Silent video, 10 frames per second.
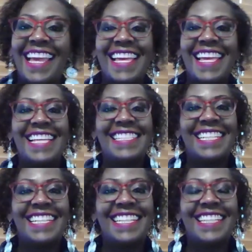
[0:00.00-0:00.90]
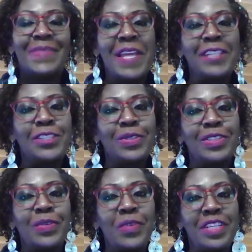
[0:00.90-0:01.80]
and make sure
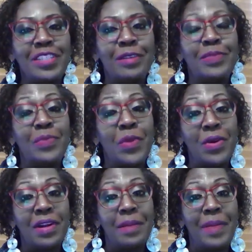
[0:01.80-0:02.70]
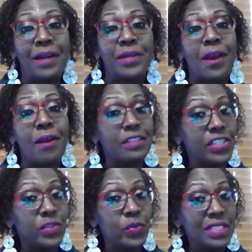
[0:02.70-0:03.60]
to research more about Carter
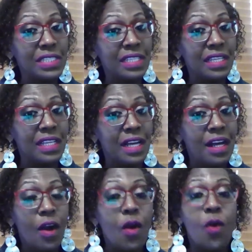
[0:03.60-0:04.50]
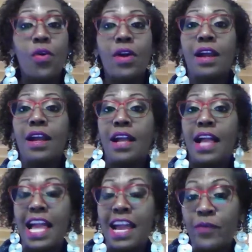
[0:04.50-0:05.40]
G. Woodson or
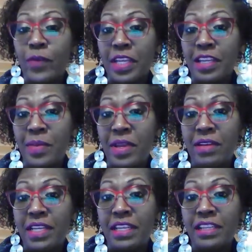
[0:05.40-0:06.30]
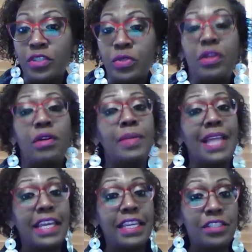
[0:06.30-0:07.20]
African American History or
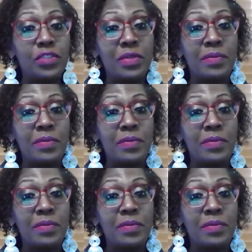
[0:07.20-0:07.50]
Black History